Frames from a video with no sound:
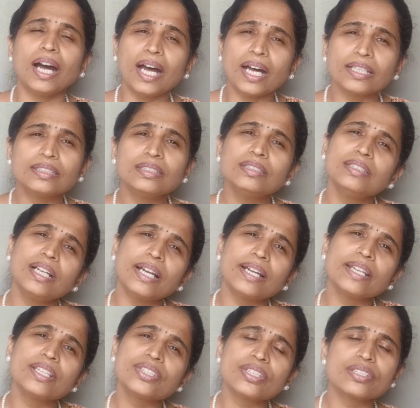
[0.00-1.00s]
other
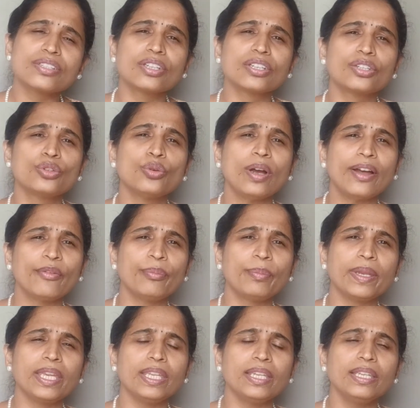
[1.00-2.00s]
addictions that you have
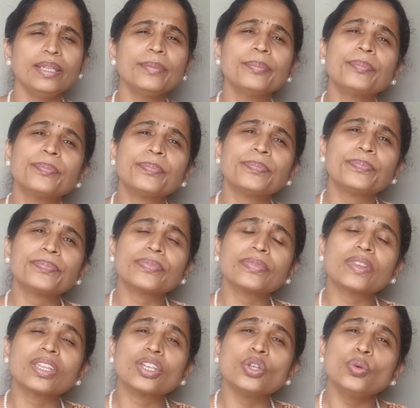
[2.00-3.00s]
been,
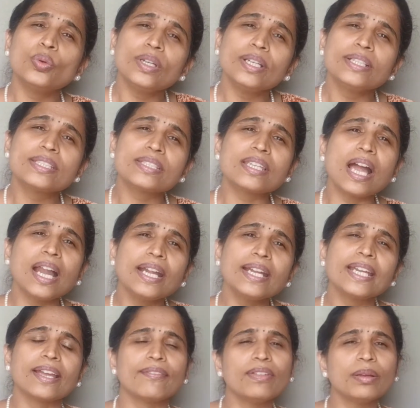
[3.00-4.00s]
you will
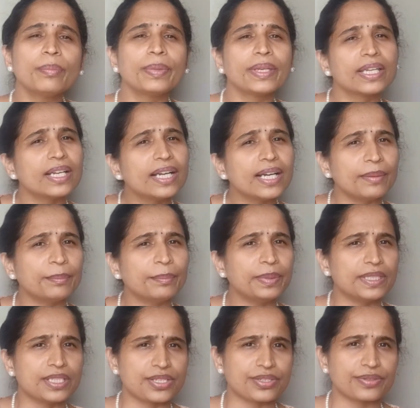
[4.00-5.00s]
start developing a
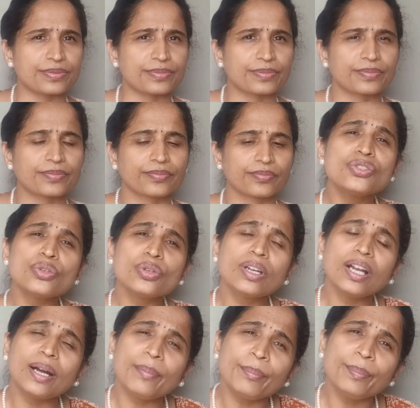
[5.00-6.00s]
compulsion. So
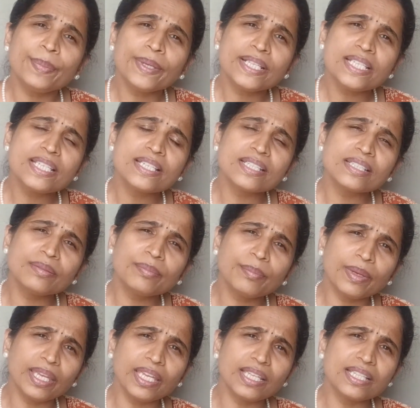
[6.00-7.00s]
compulsion
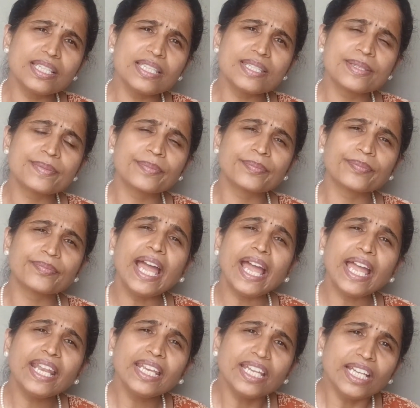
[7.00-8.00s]
means
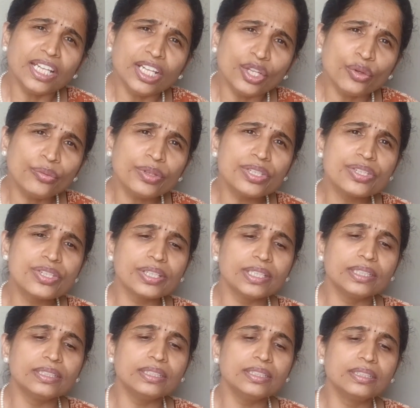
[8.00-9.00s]
an
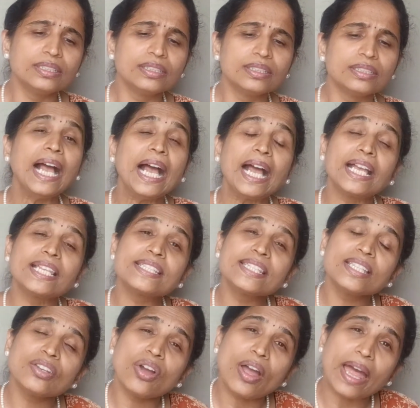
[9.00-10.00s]
individual has
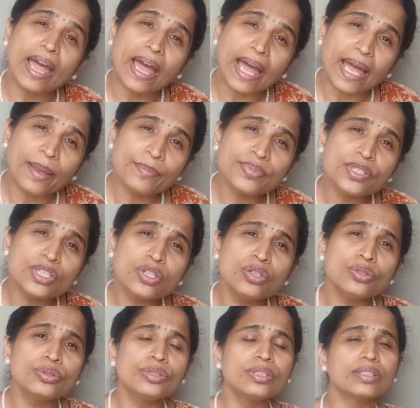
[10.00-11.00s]
an
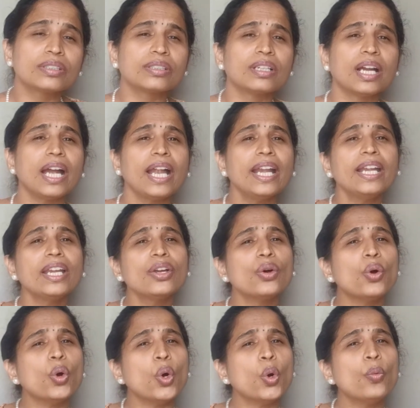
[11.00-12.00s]
absolute and
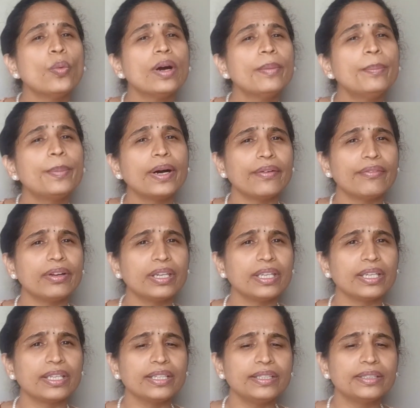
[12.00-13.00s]

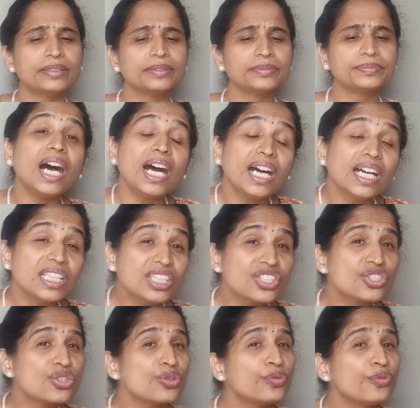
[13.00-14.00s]
overpowering
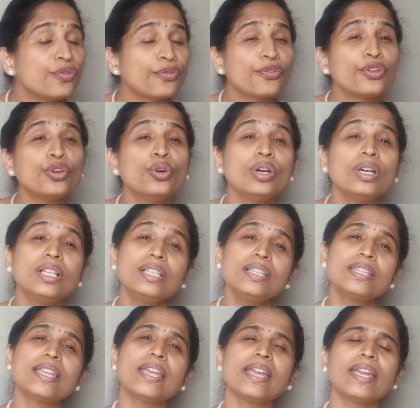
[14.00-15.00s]
urge to
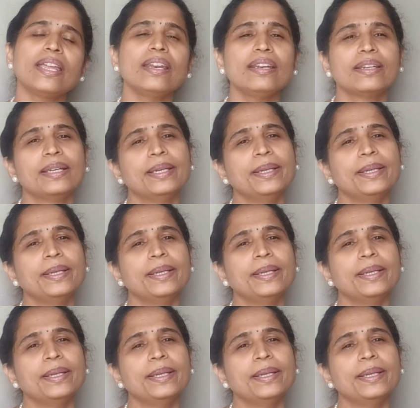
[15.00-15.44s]
fuel their